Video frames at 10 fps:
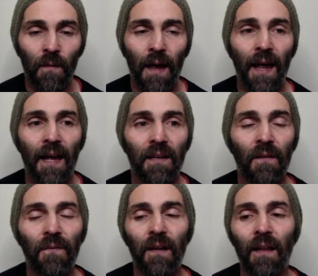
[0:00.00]
And
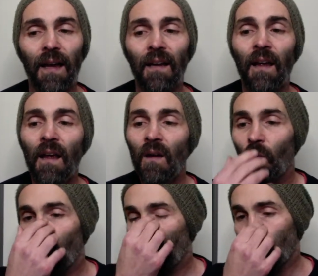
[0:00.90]
I feel like
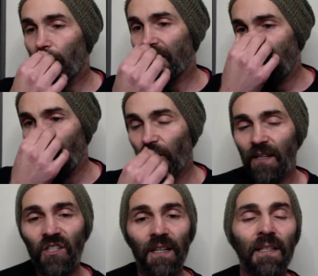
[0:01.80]

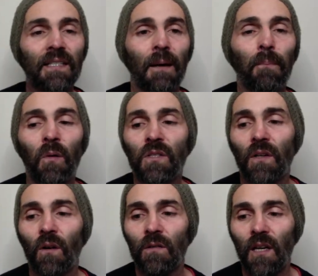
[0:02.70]
different agendas get pushed
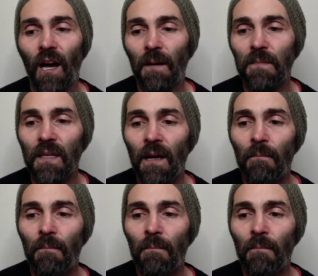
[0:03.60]
at all times.